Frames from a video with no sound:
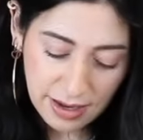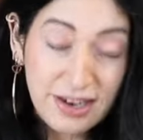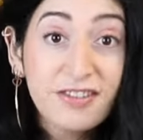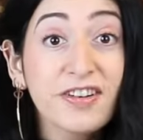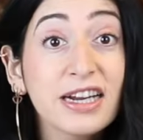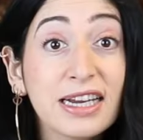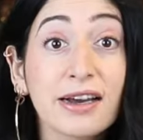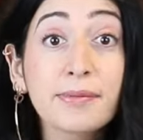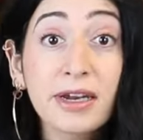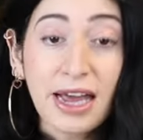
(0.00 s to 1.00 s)
And finally
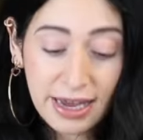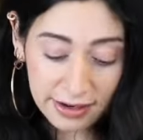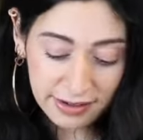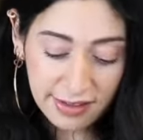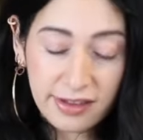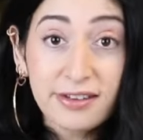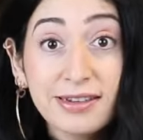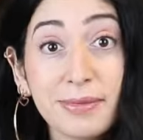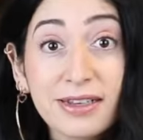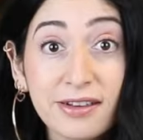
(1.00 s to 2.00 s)
I'm going to add 30
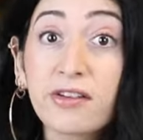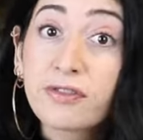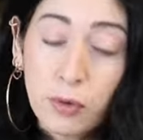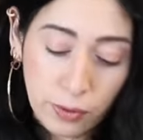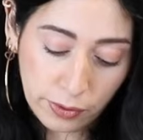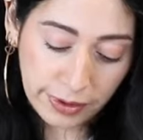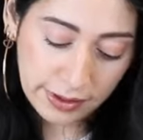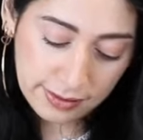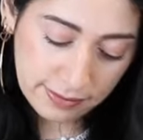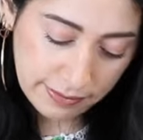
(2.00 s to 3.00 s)
ml of corn oil.